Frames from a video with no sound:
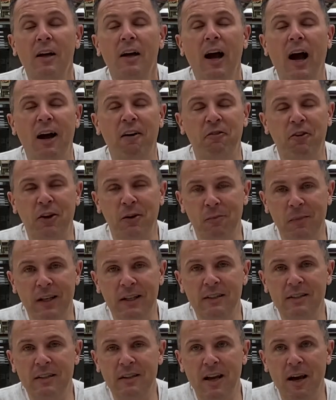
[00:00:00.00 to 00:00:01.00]
I've committed
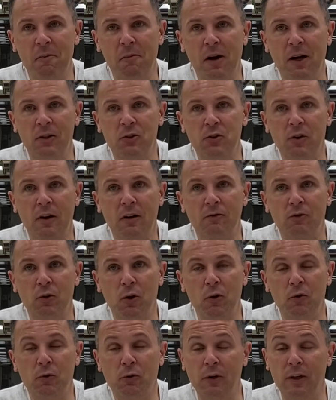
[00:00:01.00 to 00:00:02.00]
to that mantra of
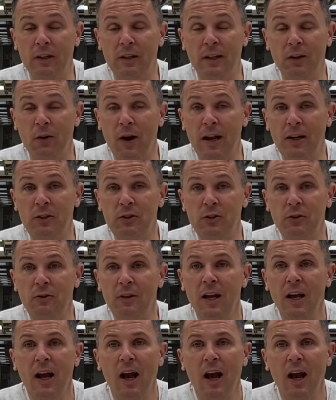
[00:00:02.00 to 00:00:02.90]
growth, grit, and gratitude.